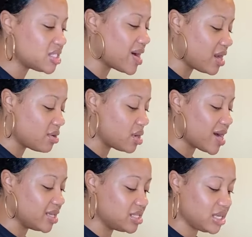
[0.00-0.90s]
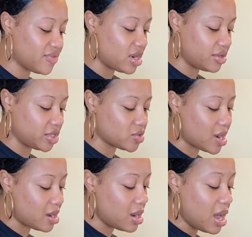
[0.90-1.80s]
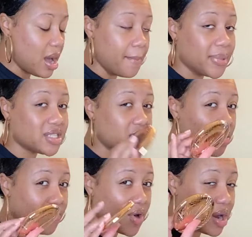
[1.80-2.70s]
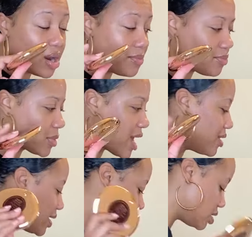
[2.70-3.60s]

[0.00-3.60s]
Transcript: So I don't know, I need to give it another try. But so far, I like